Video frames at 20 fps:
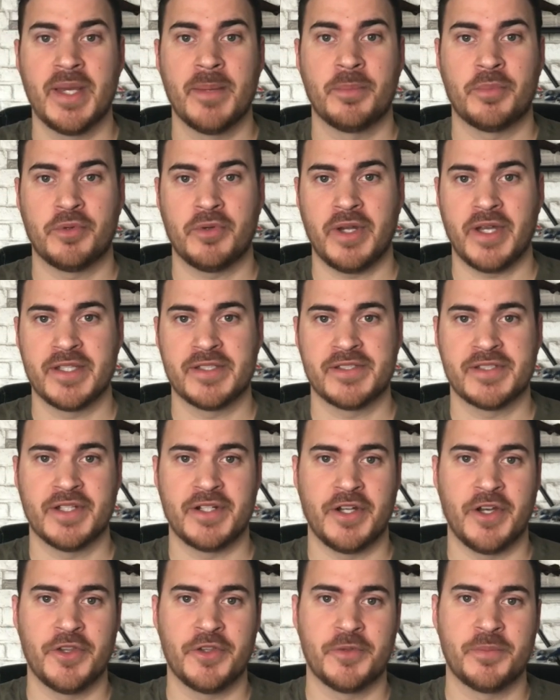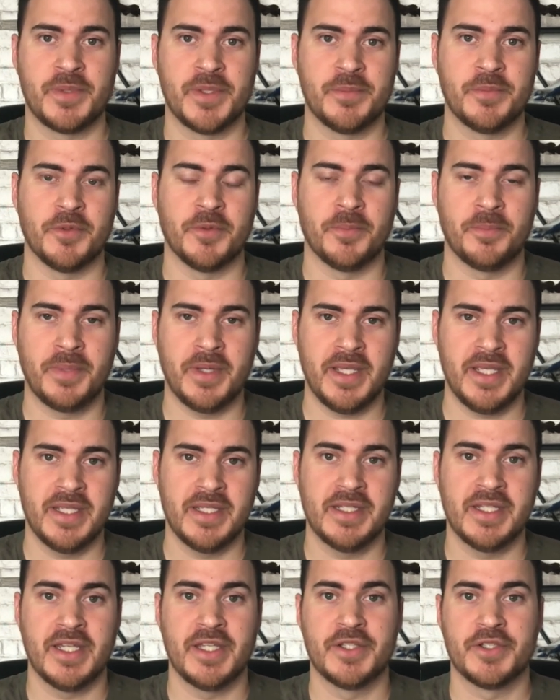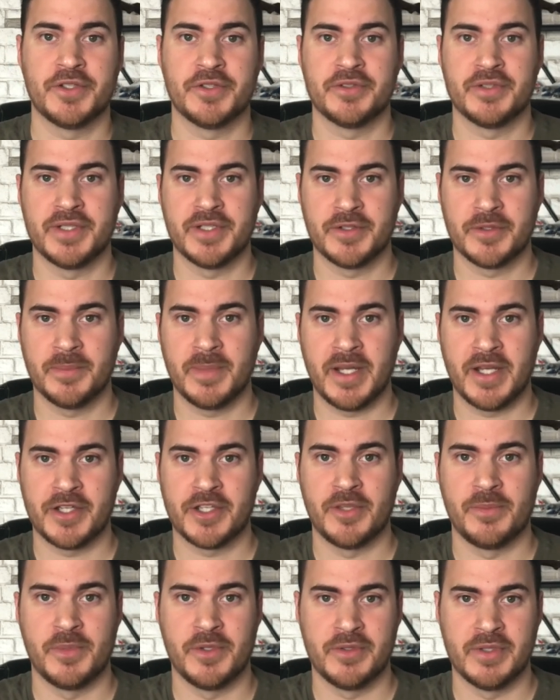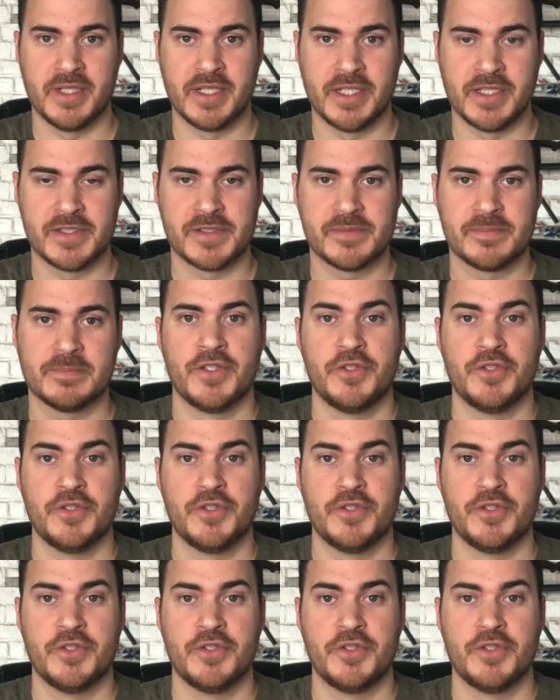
price that other people paid in your nearby communities.